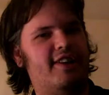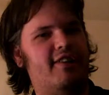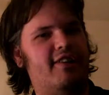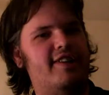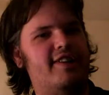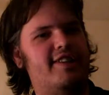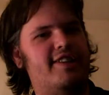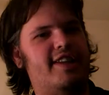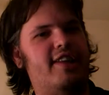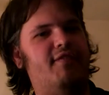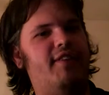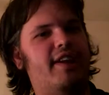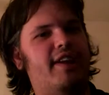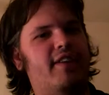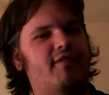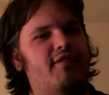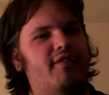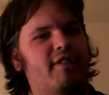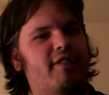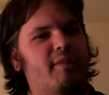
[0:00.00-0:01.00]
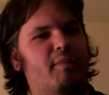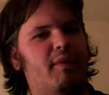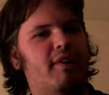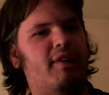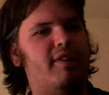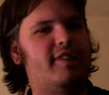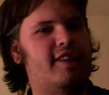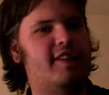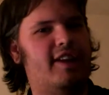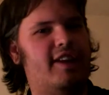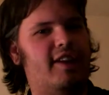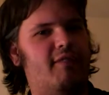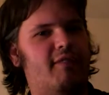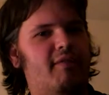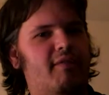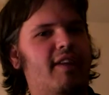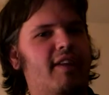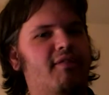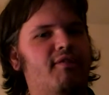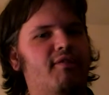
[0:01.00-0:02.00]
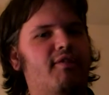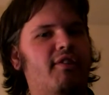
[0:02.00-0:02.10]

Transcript: show has deviated from the books, and that we